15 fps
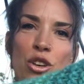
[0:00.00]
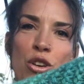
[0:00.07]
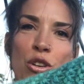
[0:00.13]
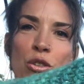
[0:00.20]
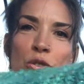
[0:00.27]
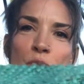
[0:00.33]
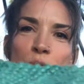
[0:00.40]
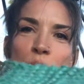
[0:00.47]

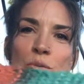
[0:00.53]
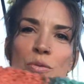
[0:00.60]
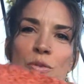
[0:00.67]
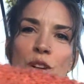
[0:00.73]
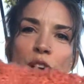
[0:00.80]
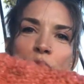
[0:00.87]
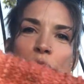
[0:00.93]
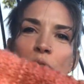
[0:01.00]

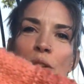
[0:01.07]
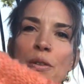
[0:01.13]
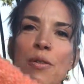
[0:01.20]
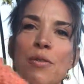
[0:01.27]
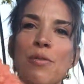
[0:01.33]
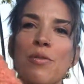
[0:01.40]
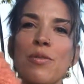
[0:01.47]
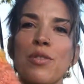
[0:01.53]

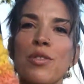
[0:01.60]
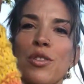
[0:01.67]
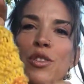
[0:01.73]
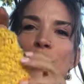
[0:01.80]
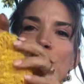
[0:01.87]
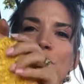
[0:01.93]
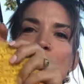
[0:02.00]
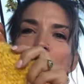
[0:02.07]
kudos,
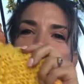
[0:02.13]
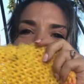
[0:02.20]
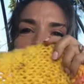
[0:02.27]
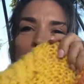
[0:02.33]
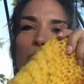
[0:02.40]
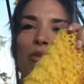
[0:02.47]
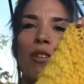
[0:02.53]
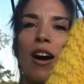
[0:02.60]
you
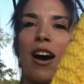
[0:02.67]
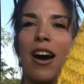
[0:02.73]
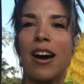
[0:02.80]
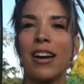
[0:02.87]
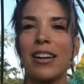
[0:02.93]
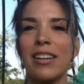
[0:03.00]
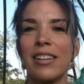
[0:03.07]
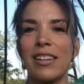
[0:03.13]
rock.
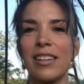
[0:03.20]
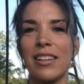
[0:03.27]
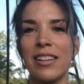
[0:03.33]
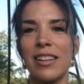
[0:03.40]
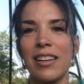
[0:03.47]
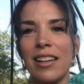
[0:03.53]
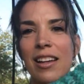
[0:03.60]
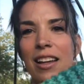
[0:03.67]

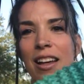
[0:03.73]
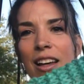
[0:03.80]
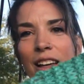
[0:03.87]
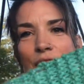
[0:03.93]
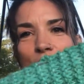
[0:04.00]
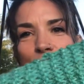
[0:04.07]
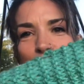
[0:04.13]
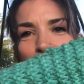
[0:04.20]

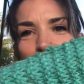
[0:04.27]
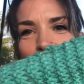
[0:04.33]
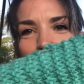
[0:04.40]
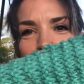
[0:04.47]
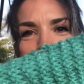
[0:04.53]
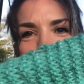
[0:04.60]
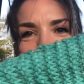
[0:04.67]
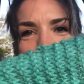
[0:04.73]

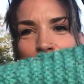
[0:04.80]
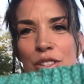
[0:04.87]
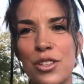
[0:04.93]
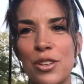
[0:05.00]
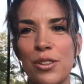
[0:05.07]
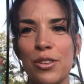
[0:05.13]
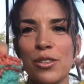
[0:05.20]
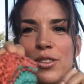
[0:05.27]
13 years
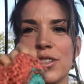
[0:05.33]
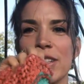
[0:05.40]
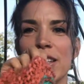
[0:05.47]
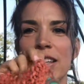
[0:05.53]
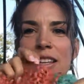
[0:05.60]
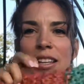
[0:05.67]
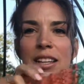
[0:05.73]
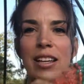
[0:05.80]
old,
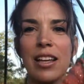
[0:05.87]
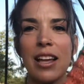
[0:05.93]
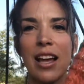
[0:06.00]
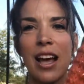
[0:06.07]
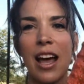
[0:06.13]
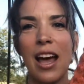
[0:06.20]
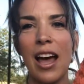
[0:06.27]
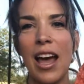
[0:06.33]

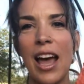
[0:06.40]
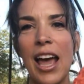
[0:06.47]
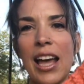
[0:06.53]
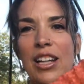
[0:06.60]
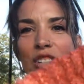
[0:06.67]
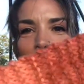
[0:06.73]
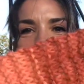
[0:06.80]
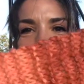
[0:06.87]

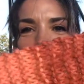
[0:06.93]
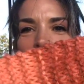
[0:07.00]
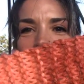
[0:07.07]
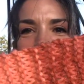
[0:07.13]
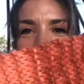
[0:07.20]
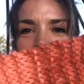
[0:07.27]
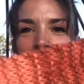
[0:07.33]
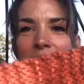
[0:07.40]
and she
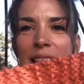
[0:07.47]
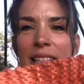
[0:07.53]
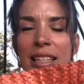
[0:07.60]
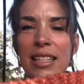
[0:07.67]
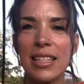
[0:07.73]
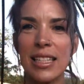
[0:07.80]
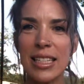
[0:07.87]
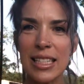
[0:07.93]
sent
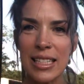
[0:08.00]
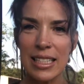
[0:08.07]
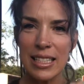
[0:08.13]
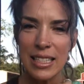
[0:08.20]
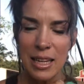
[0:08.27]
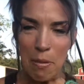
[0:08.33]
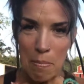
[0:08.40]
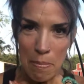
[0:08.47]
it
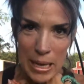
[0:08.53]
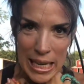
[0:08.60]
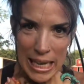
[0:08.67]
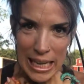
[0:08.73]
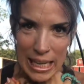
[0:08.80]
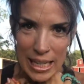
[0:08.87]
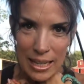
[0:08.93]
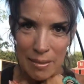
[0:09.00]
to
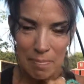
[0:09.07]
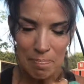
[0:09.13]
me.